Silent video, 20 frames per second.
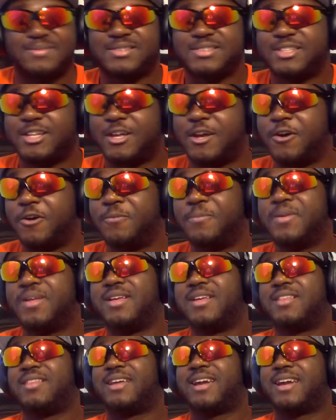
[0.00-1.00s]
So,
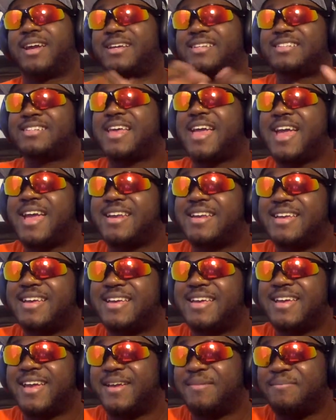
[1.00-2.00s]
like I said,
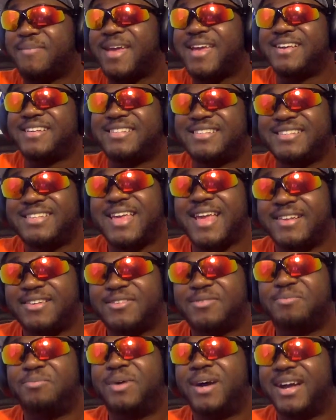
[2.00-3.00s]
it makes
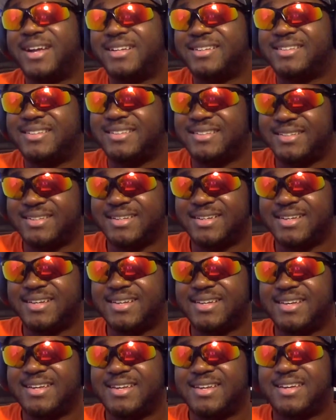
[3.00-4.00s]
sense, but
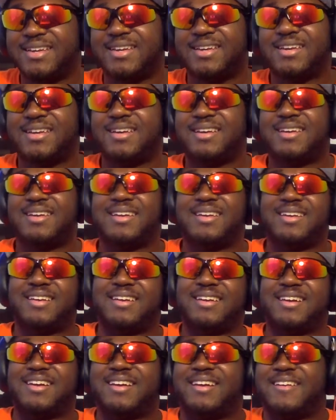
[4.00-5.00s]

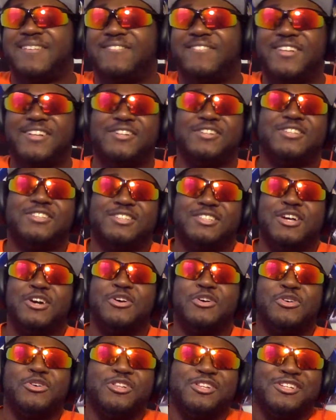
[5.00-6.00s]
it feels
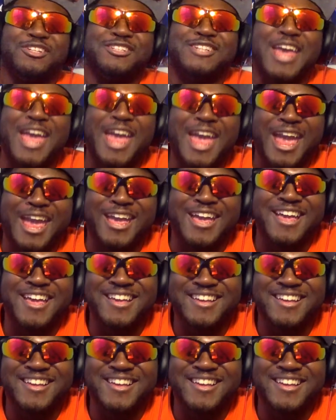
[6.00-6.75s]
so cliche.